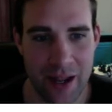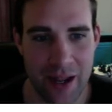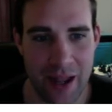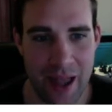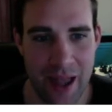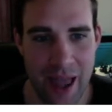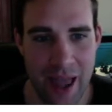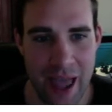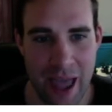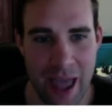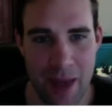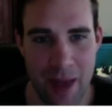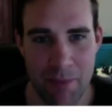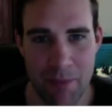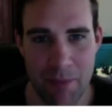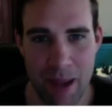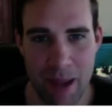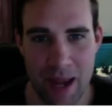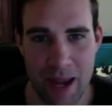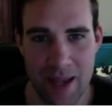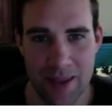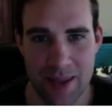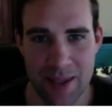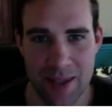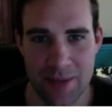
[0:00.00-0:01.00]
and
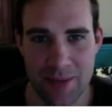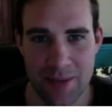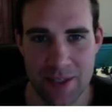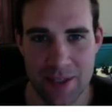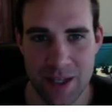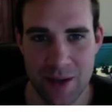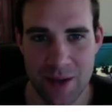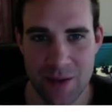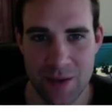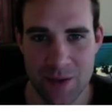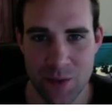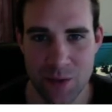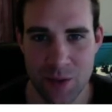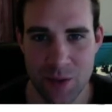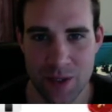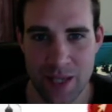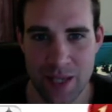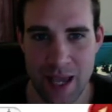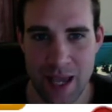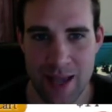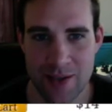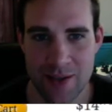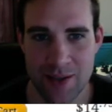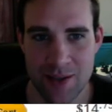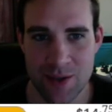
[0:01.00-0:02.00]
paint themselves with
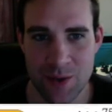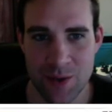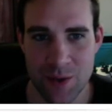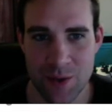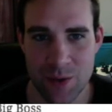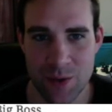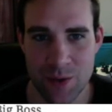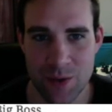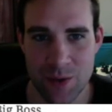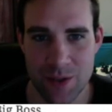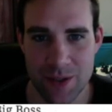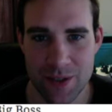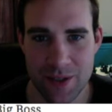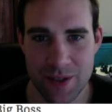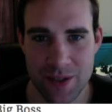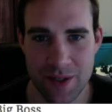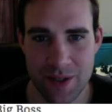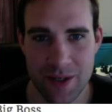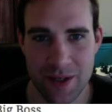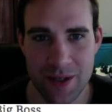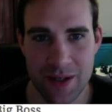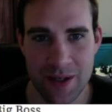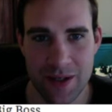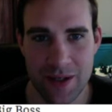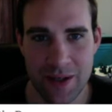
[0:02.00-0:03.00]
tattoos
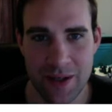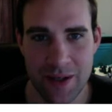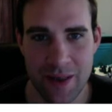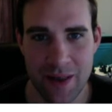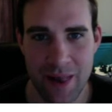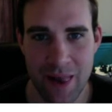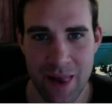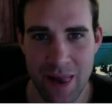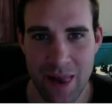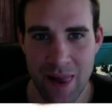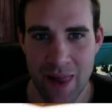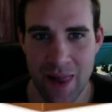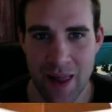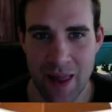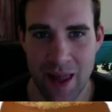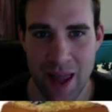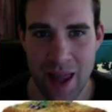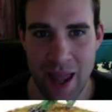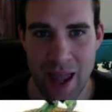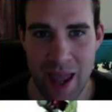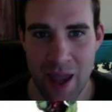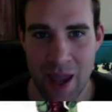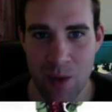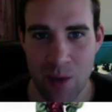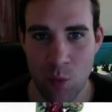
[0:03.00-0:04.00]

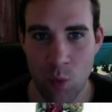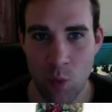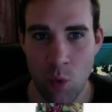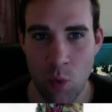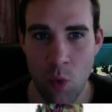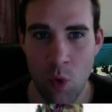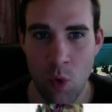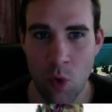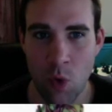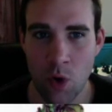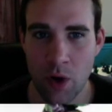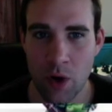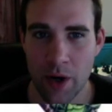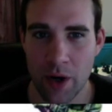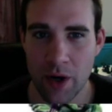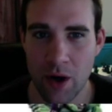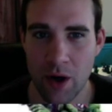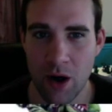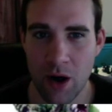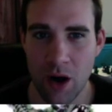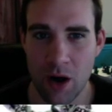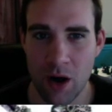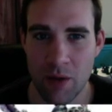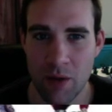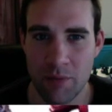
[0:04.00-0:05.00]
and war and
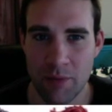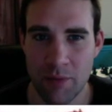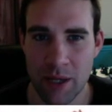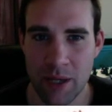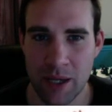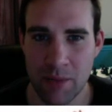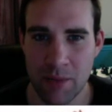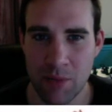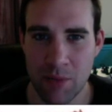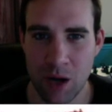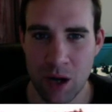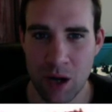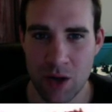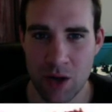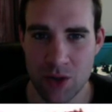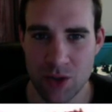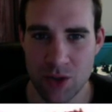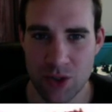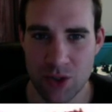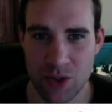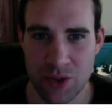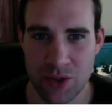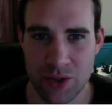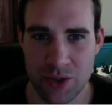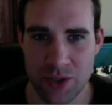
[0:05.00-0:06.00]
hunt big
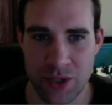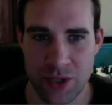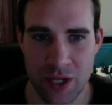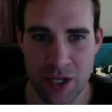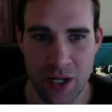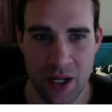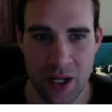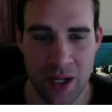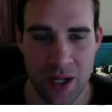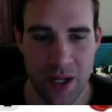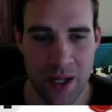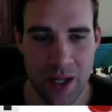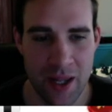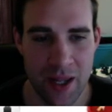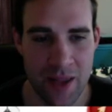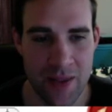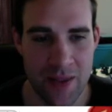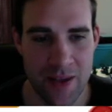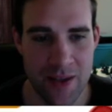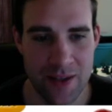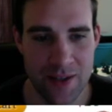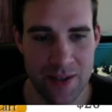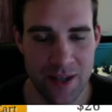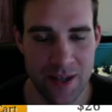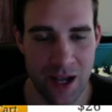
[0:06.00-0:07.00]
monsters. In
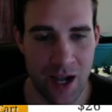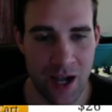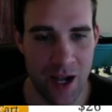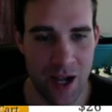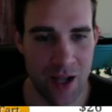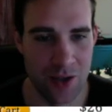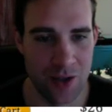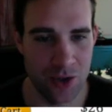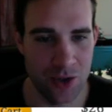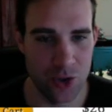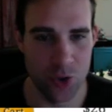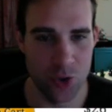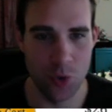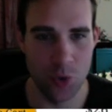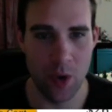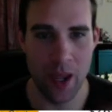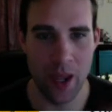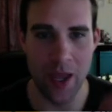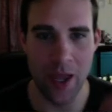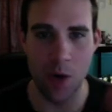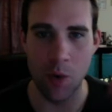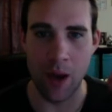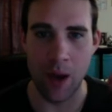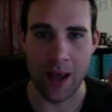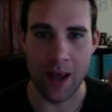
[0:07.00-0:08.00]
this new
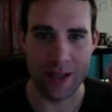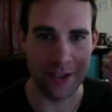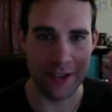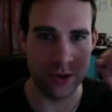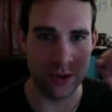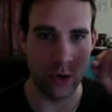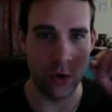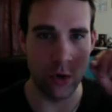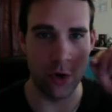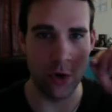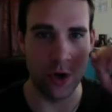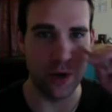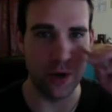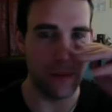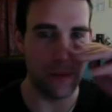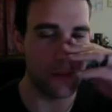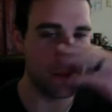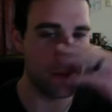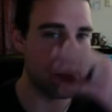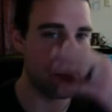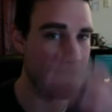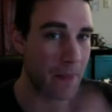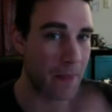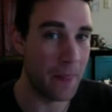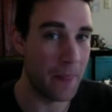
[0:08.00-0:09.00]
AOS lore,
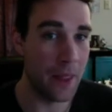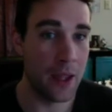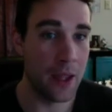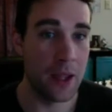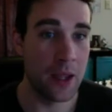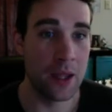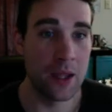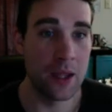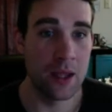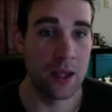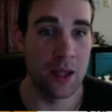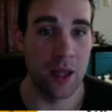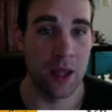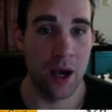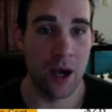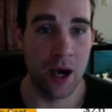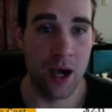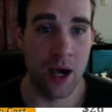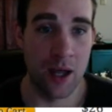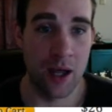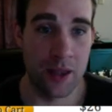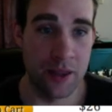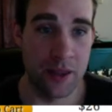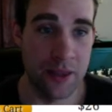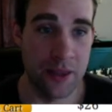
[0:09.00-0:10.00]

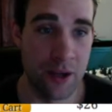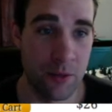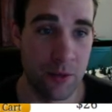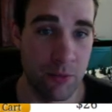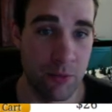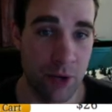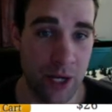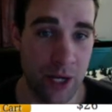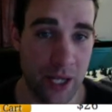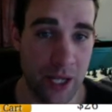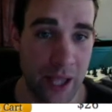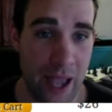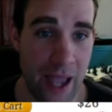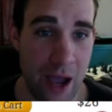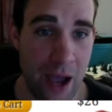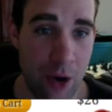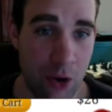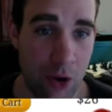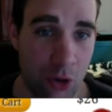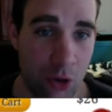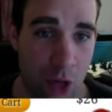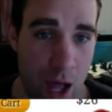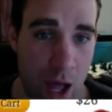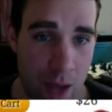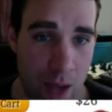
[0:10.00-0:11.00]
they're bringing out
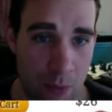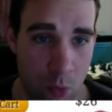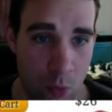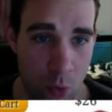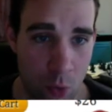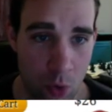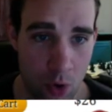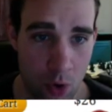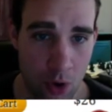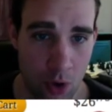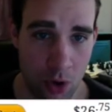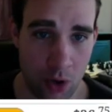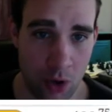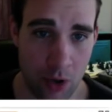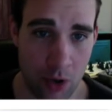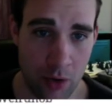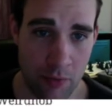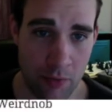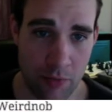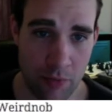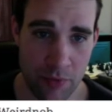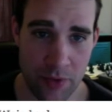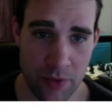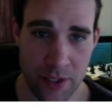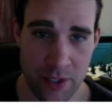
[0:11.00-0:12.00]
a lot
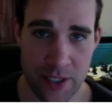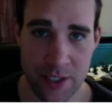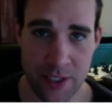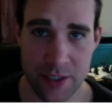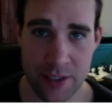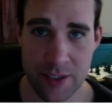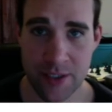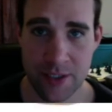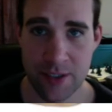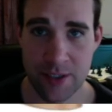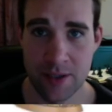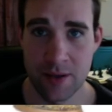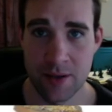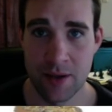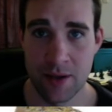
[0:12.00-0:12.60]
more. These